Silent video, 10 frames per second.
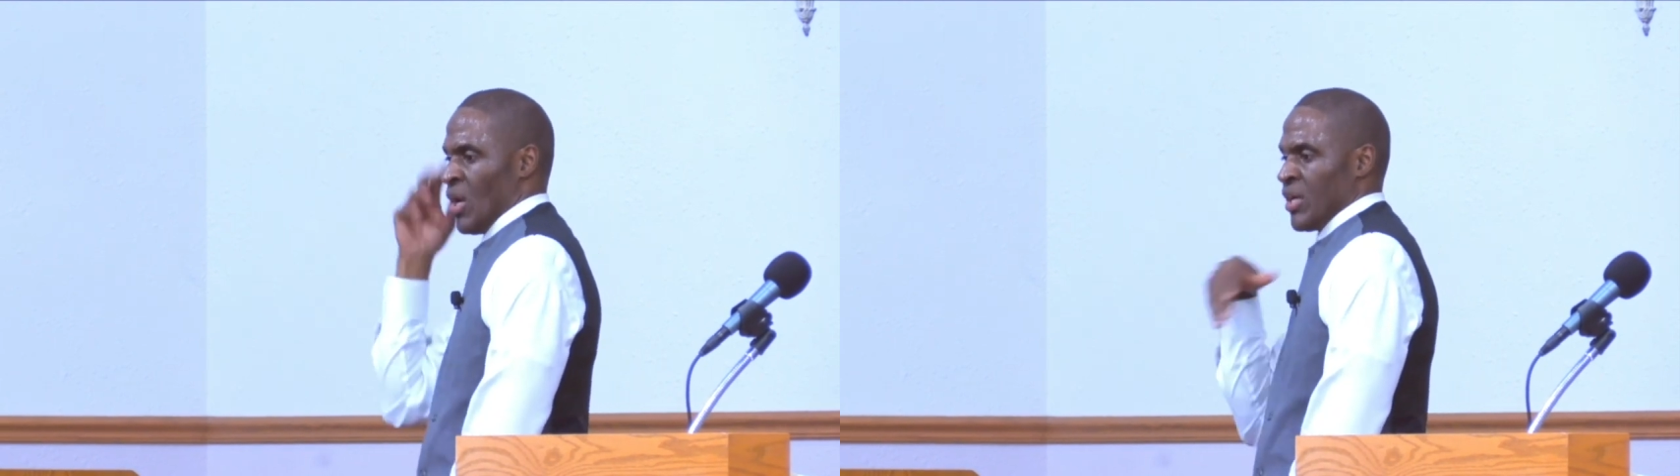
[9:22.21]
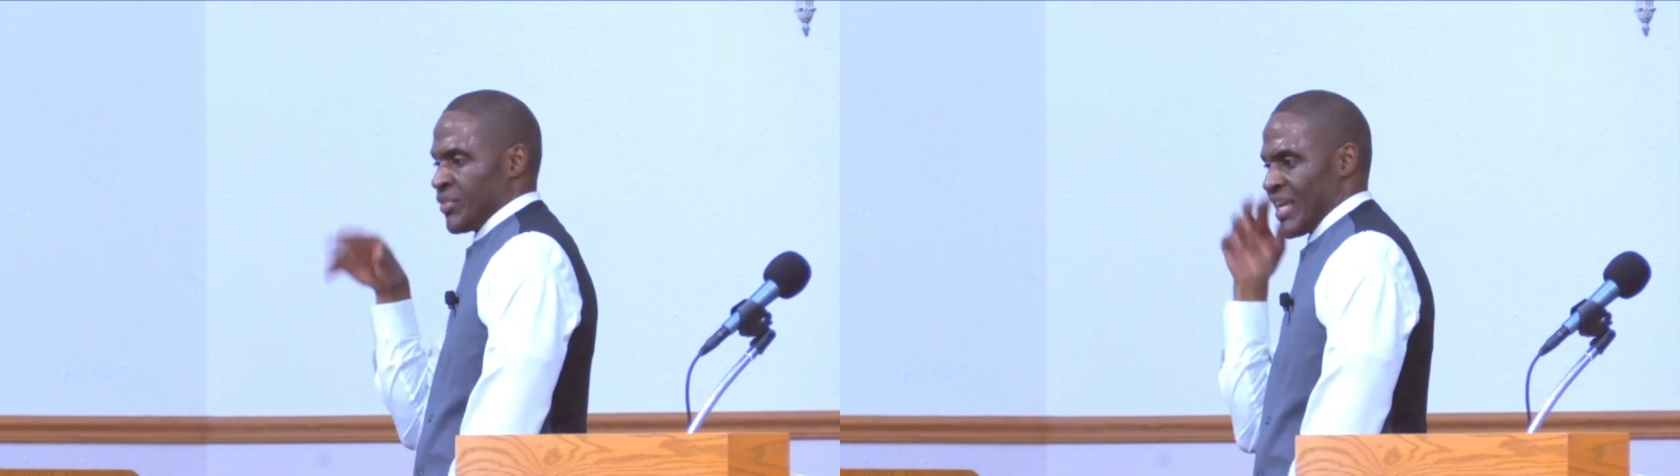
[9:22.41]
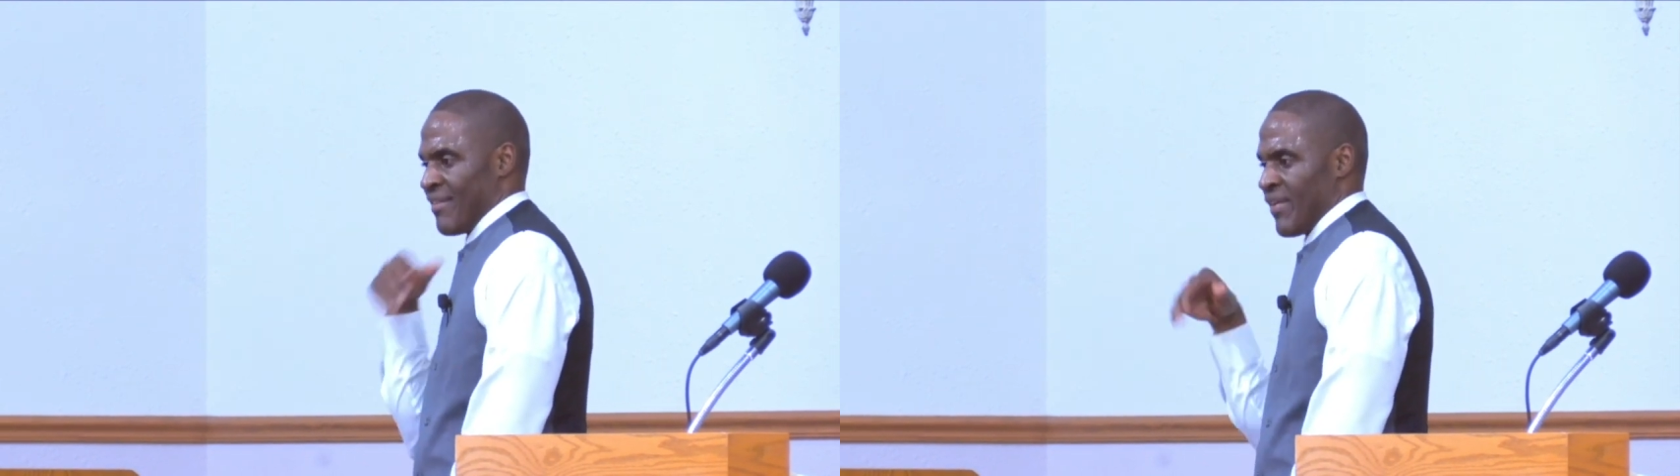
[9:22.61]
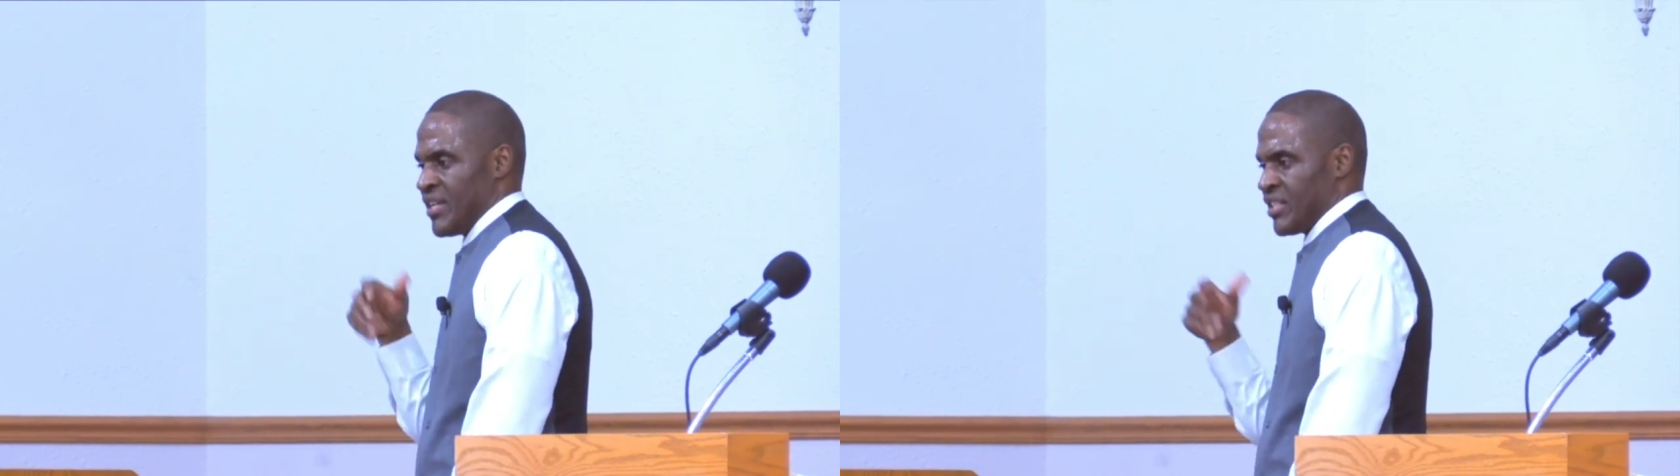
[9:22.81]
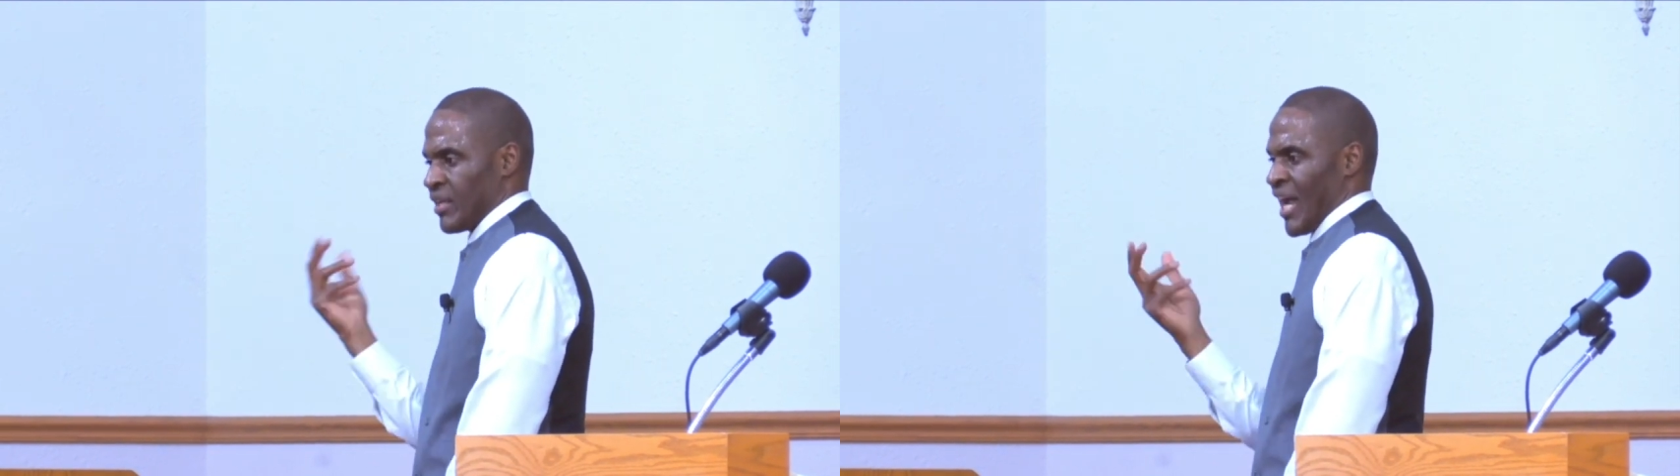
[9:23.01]

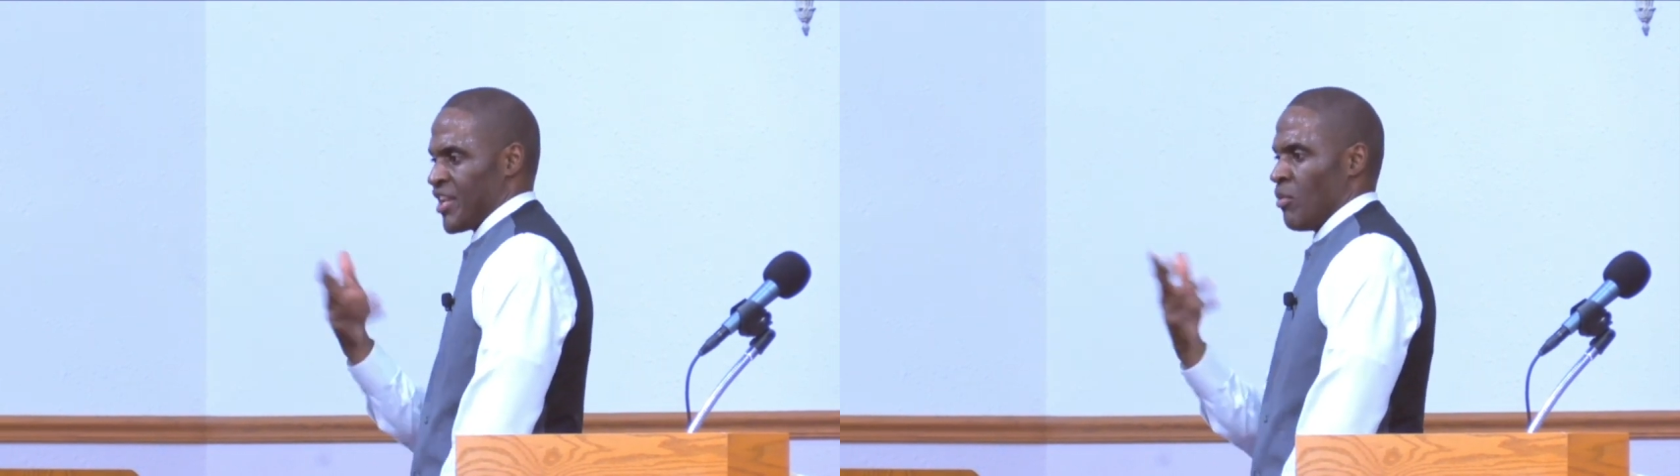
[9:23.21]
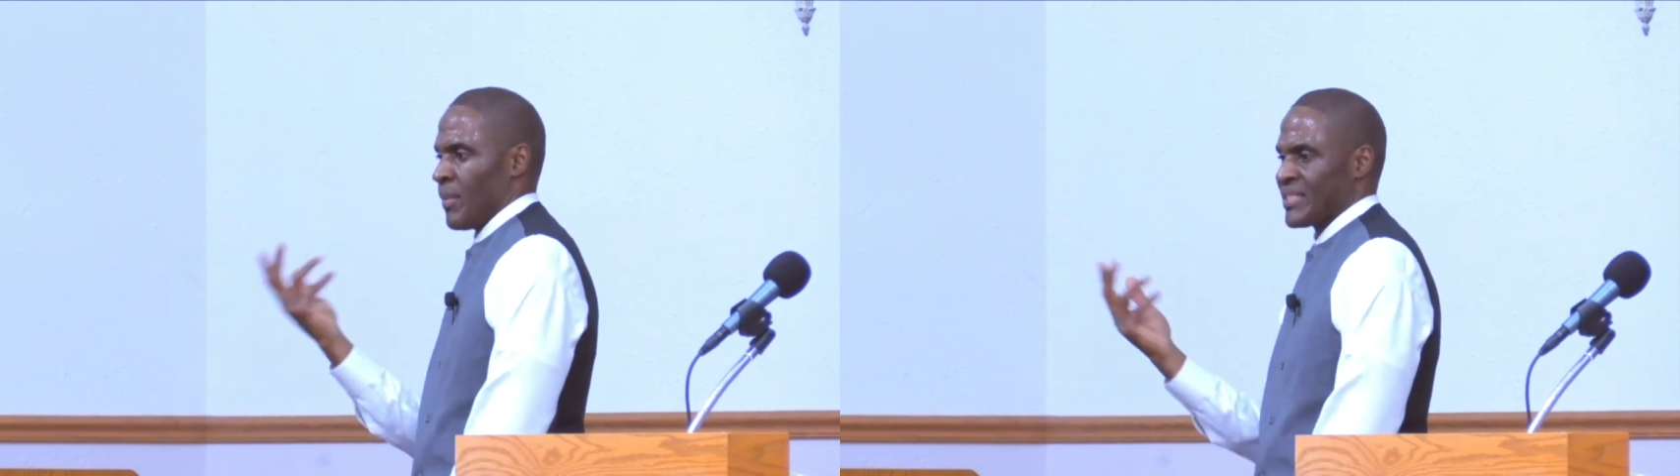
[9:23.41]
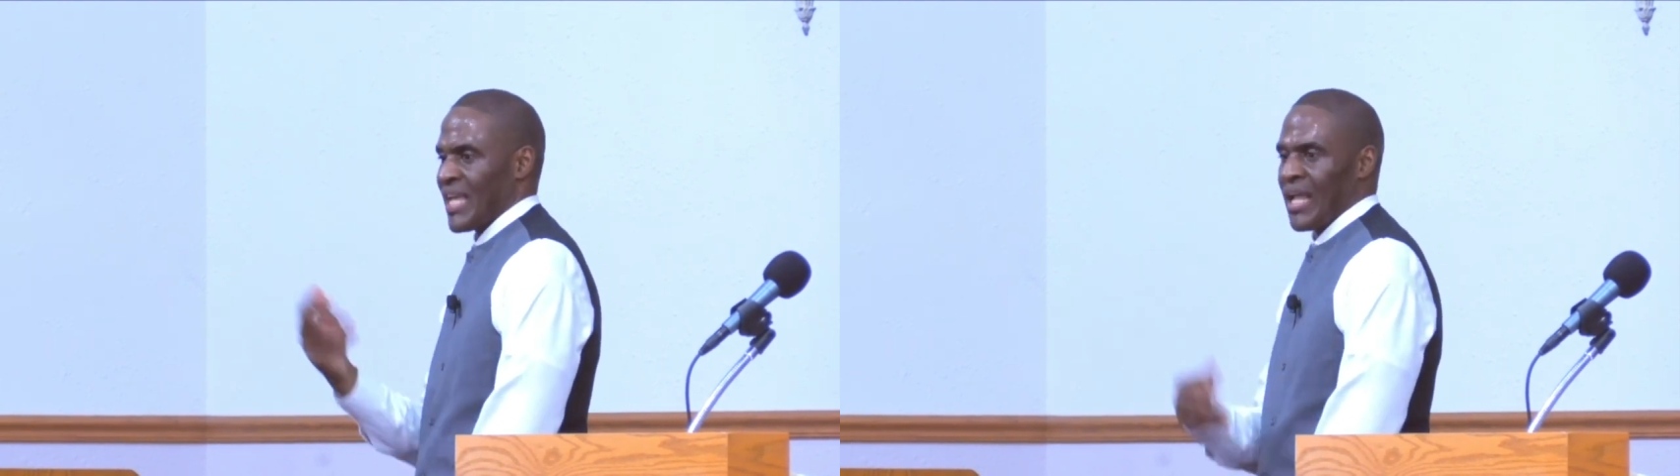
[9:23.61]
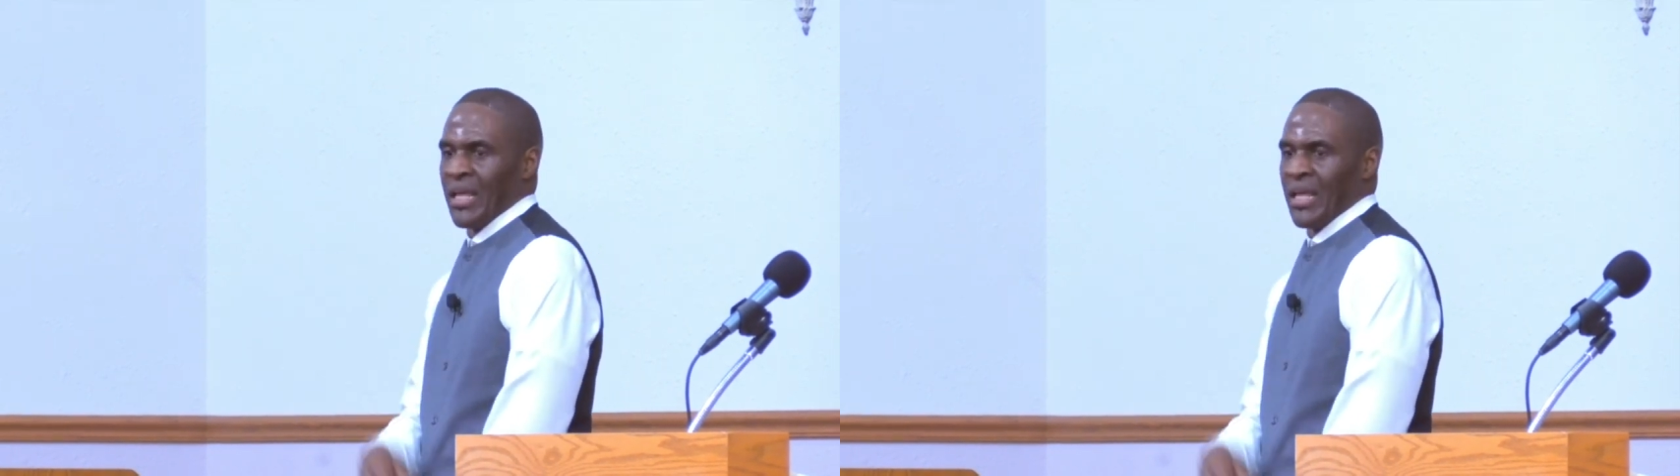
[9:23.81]
salvation? How do you want me to style?